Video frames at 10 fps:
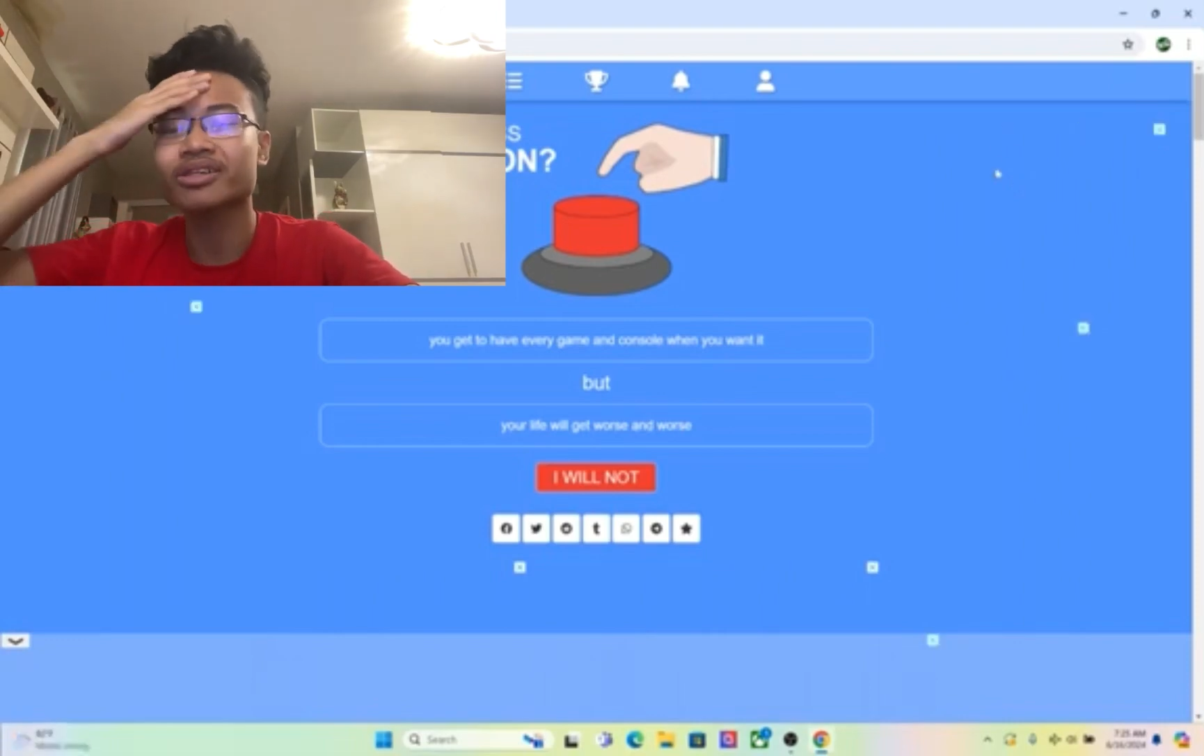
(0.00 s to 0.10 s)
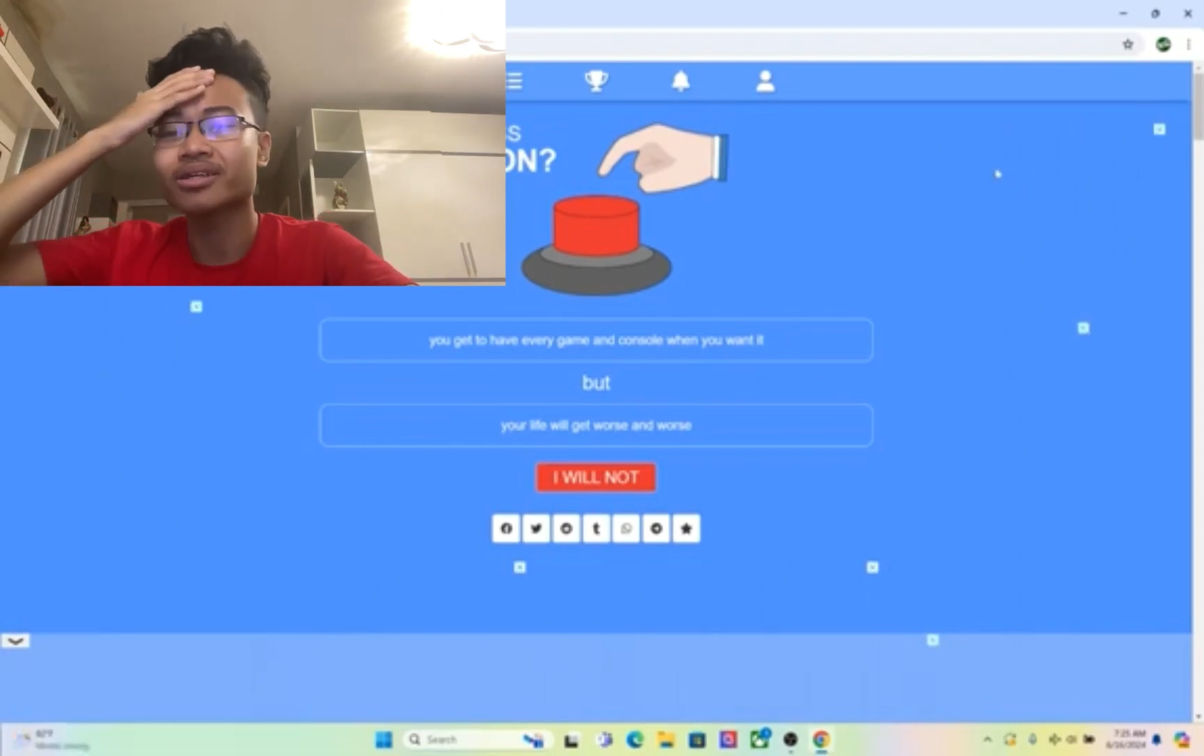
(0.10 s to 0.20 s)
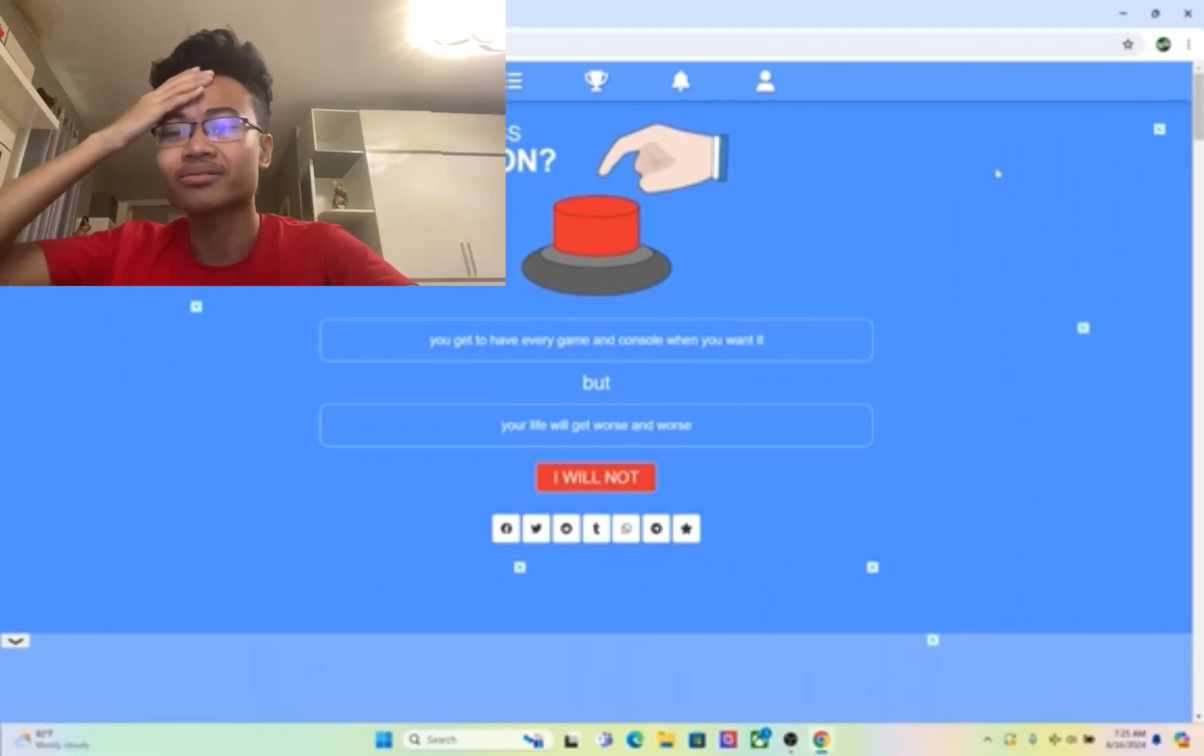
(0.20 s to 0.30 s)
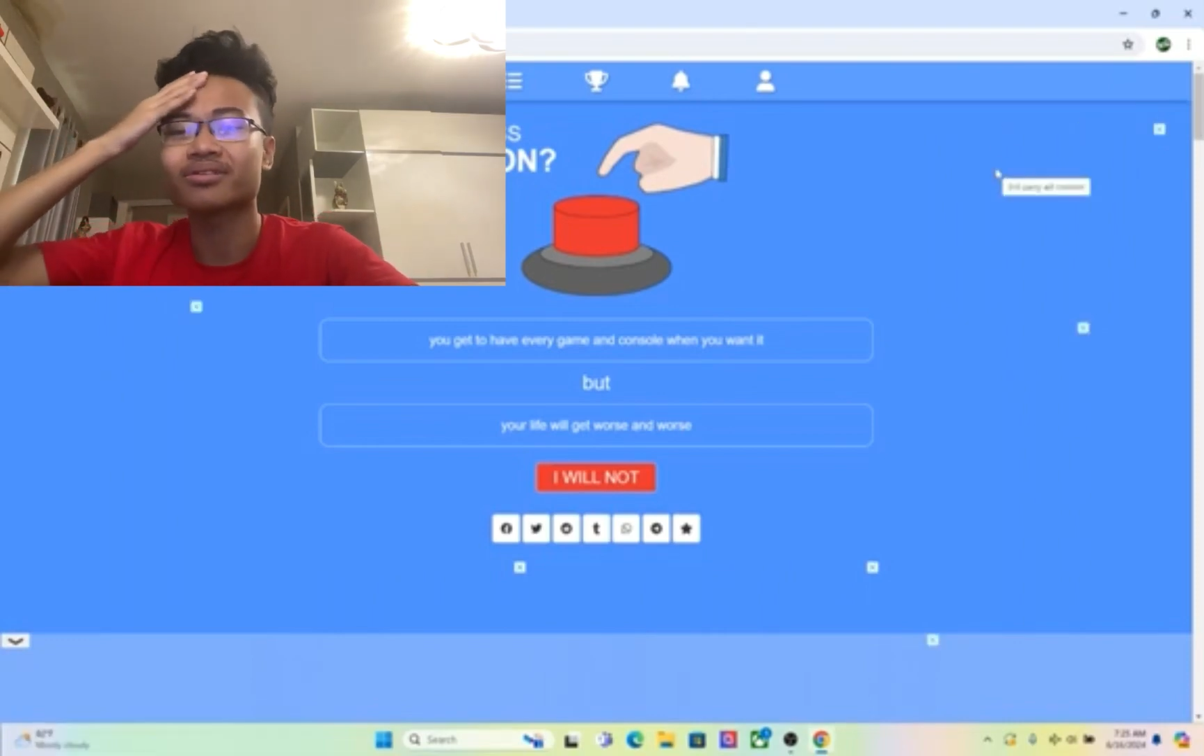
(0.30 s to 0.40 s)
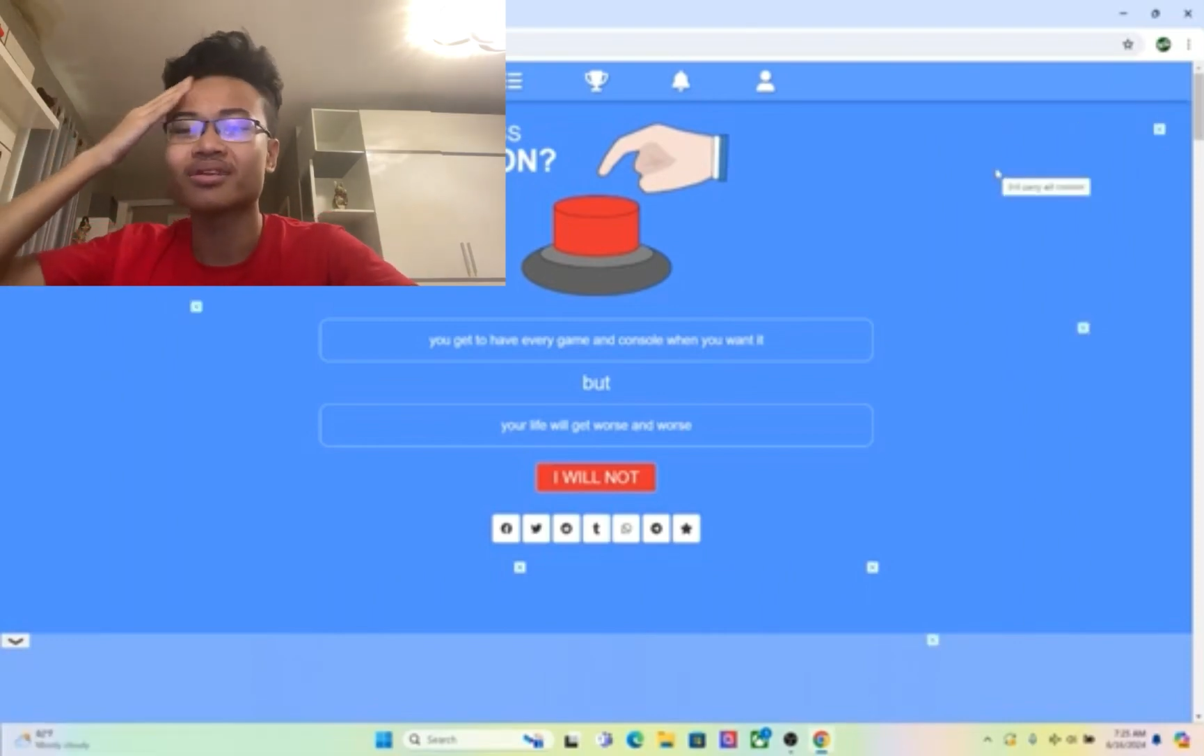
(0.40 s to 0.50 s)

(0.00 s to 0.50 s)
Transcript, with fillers: thing.